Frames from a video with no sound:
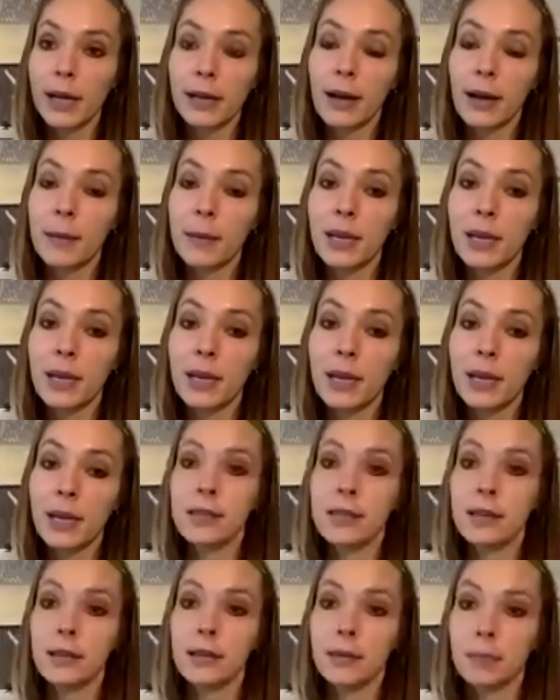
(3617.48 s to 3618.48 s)
mean, I
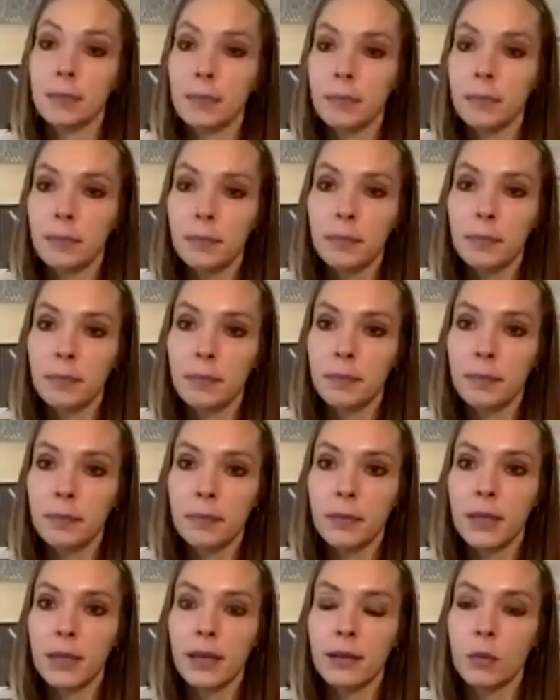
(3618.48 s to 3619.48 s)
guess that
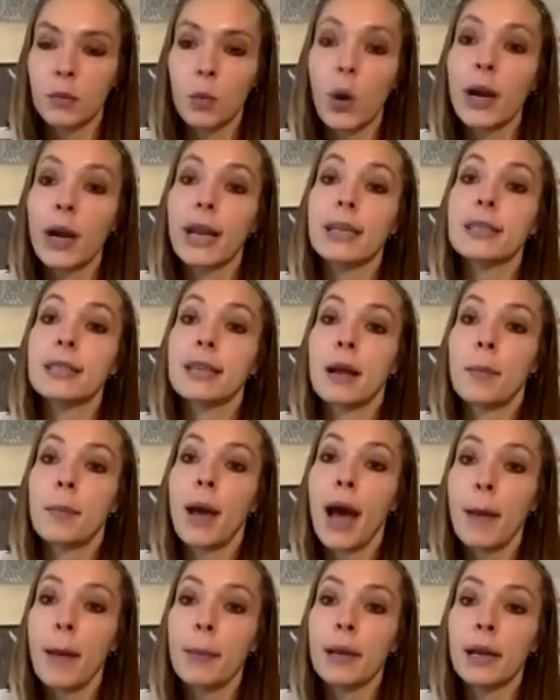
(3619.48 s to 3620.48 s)
what ended up
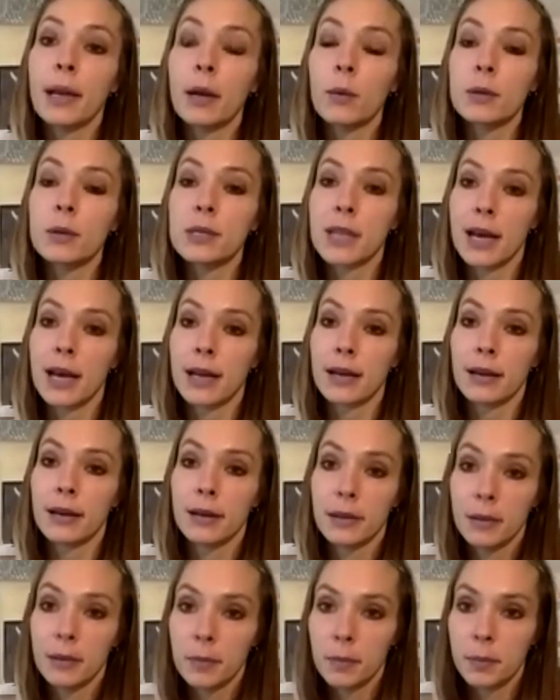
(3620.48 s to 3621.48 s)
happening was that
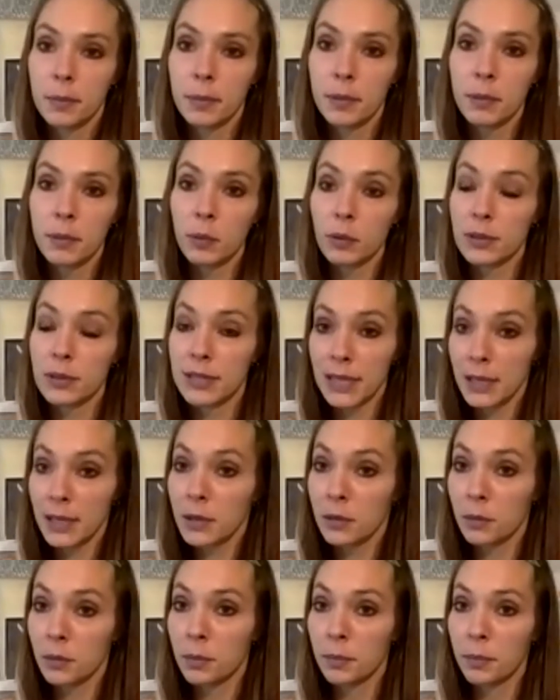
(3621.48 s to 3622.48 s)
people
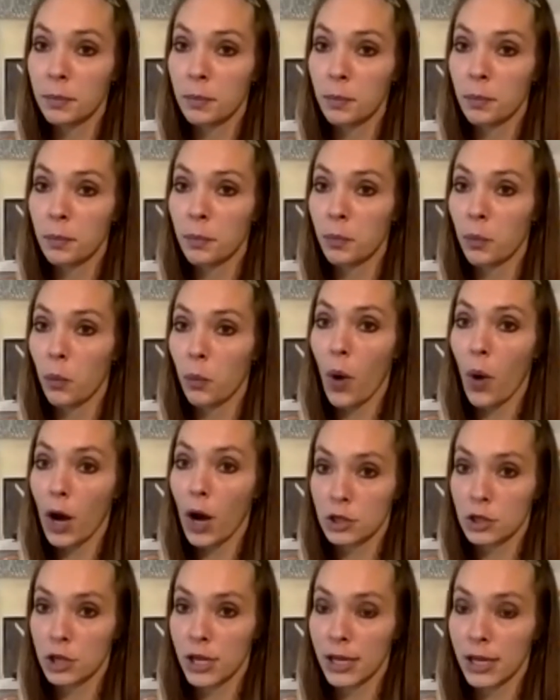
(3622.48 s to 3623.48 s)
did
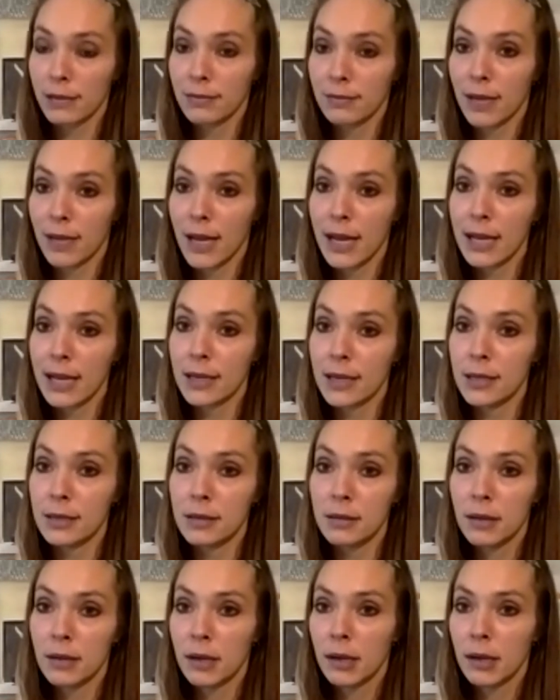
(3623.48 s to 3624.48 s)
watch it, and
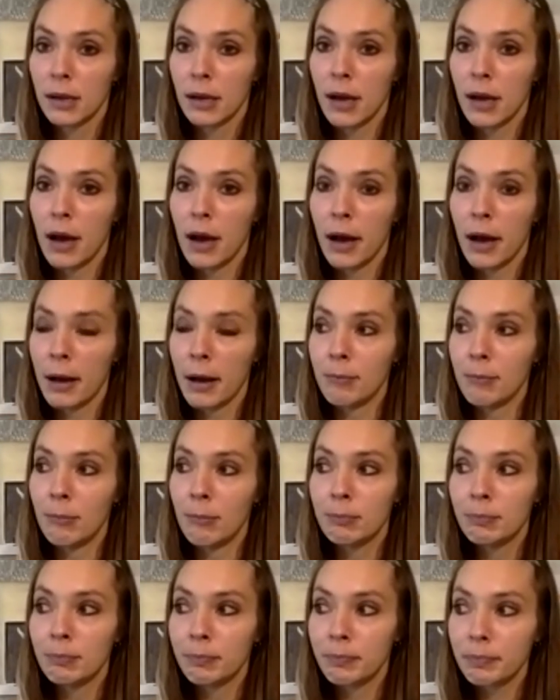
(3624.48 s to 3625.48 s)
um,
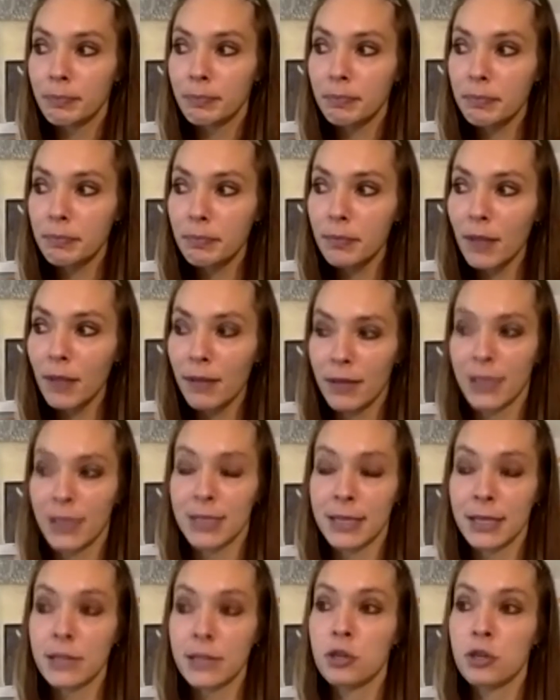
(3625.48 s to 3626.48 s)
they
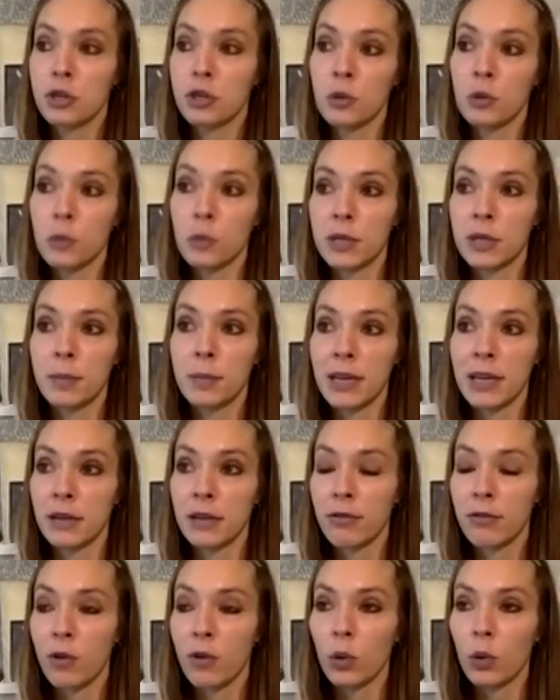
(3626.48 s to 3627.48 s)
did choose to be
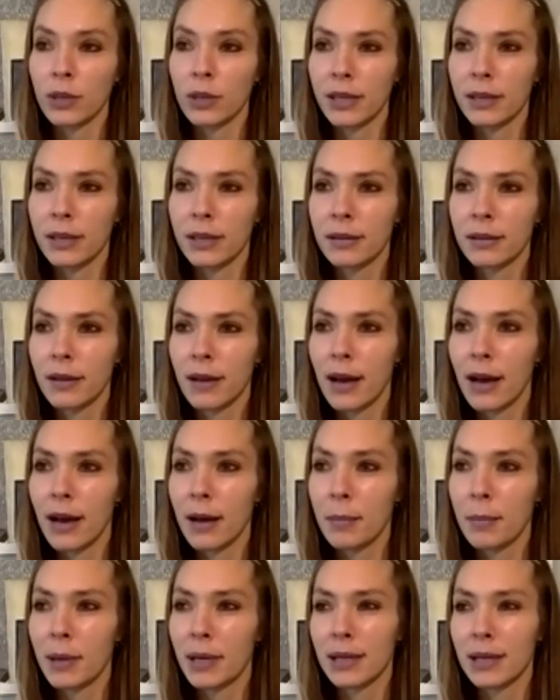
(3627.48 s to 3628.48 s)
enfolded.
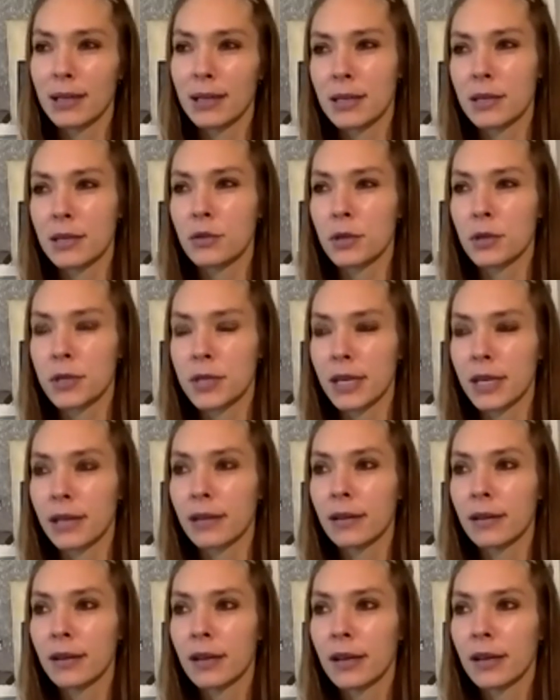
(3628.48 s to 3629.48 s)
But it's interesting
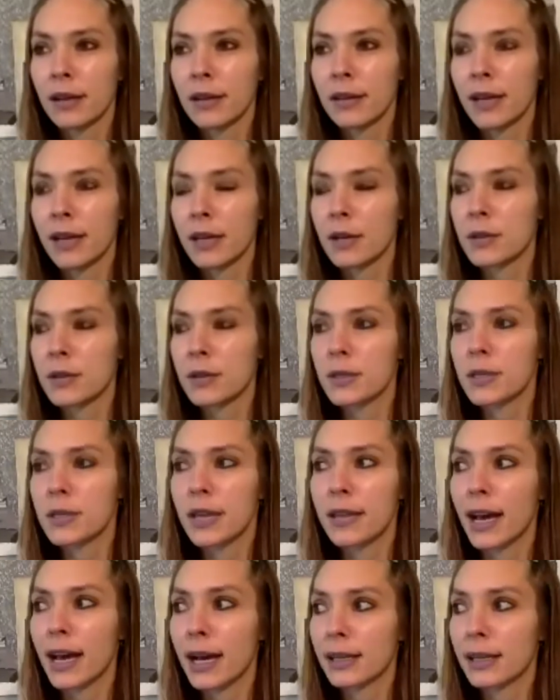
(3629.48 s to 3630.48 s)
that you say
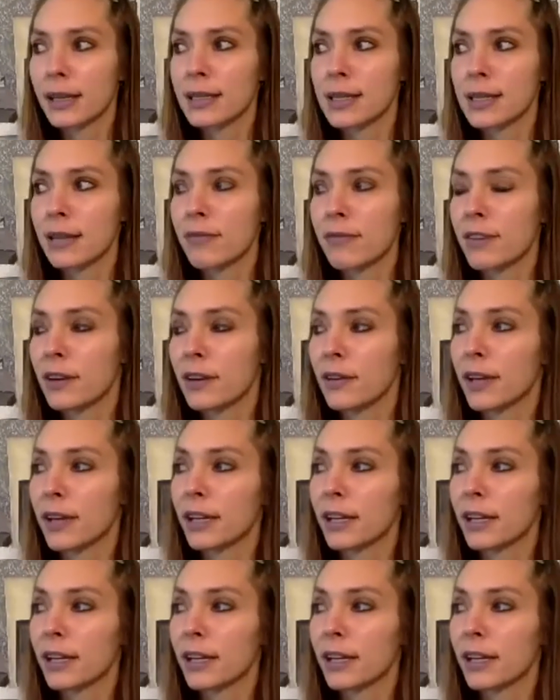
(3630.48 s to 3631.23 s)
that, because I feel like